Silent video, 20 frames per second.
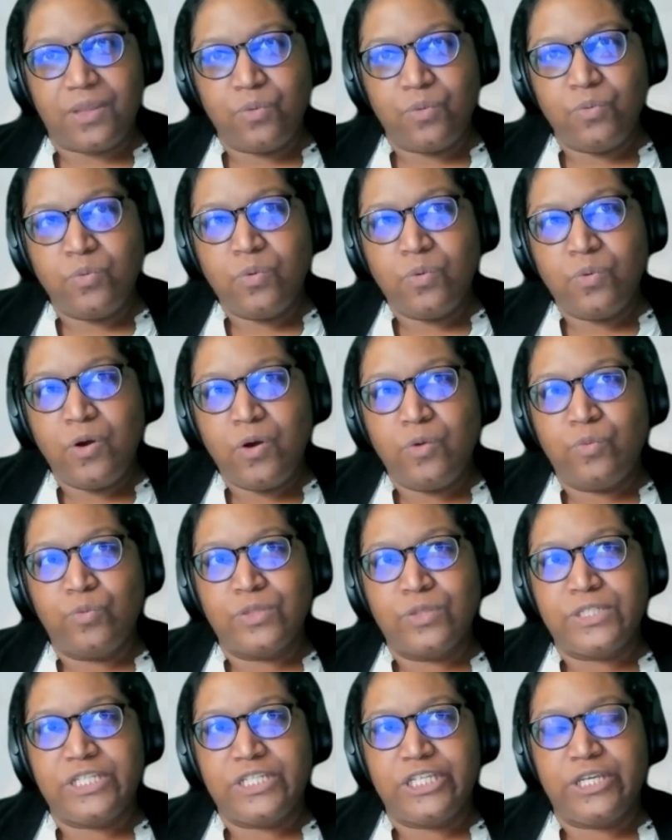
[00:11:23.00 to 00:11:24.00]
What
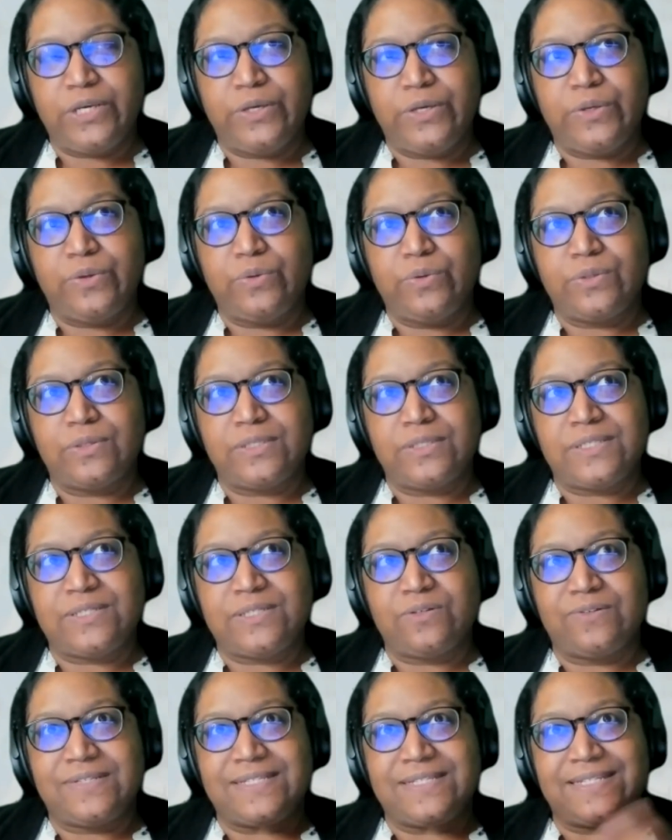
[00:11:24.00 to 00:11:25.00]
would you sort
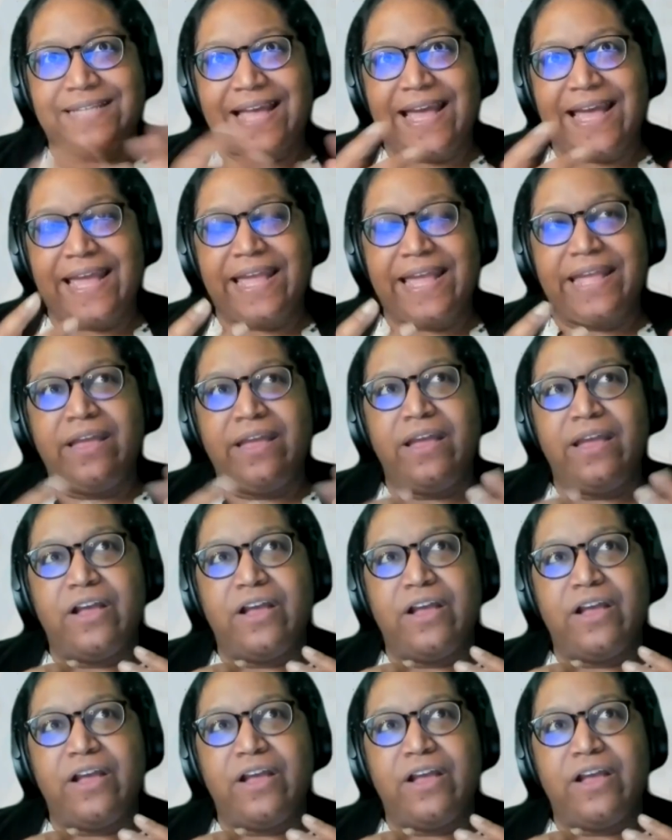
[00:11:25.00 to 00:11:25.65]
of say